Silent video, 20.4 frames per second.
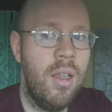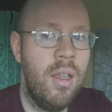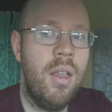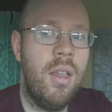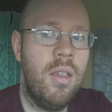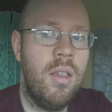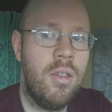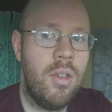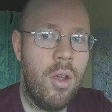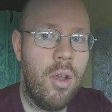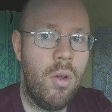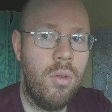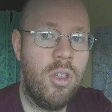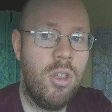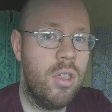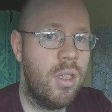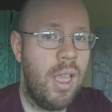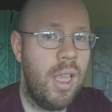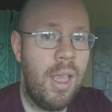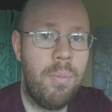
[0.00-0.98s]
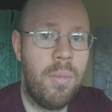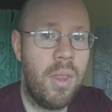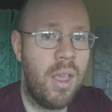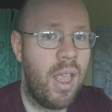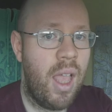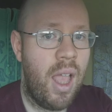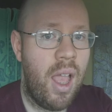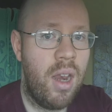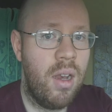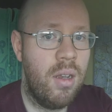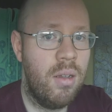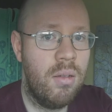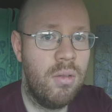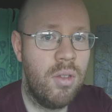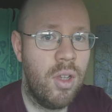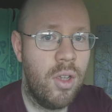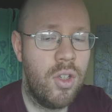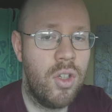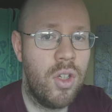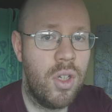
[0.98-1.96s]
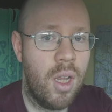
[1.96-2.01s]
So just keep the can and
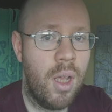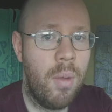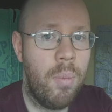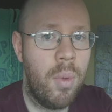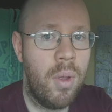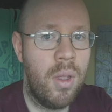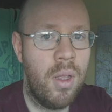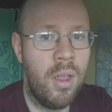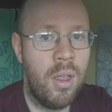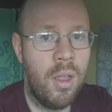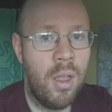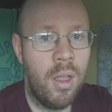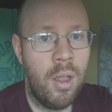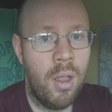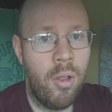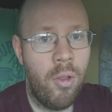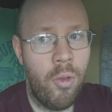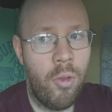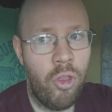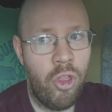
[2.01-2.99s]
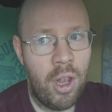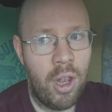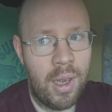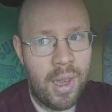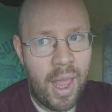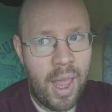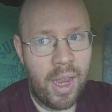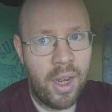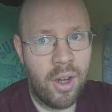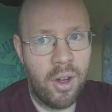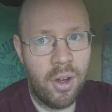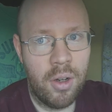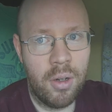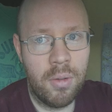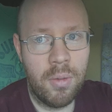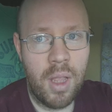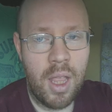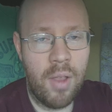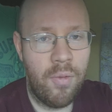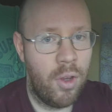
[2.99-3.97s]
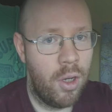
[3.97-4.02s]
touch it up. The lacquer,
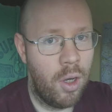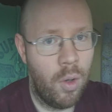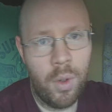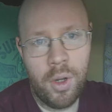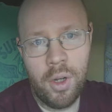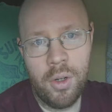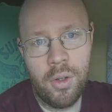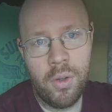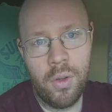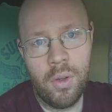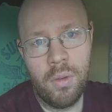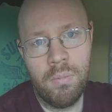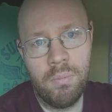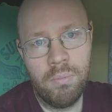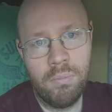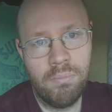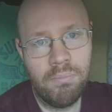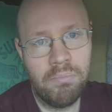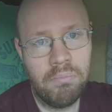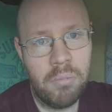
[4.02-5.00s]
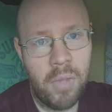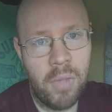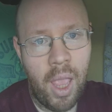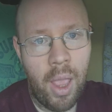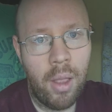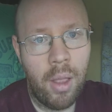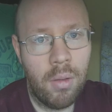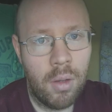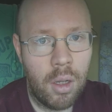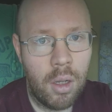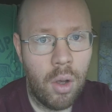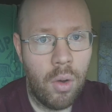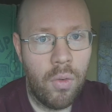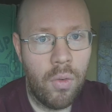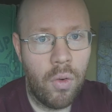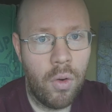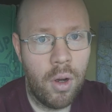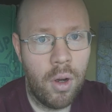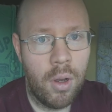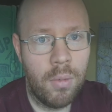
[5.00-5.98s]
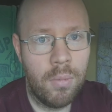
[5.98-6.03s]
if you know what you're doing, yeah, go
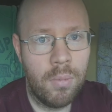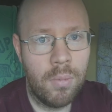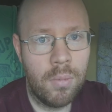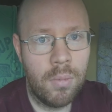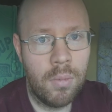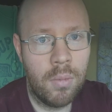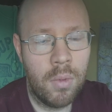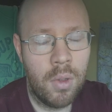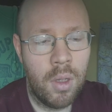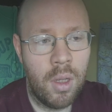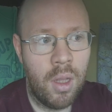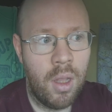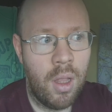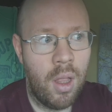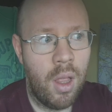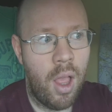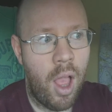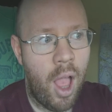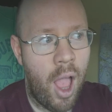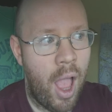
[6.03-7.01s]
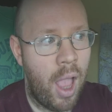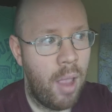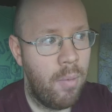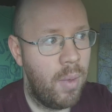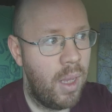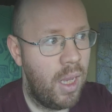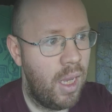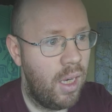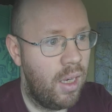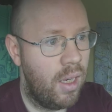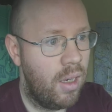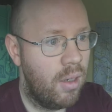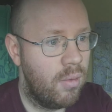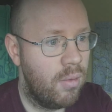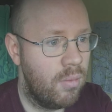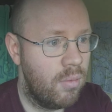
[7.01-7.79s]
for it. I mean,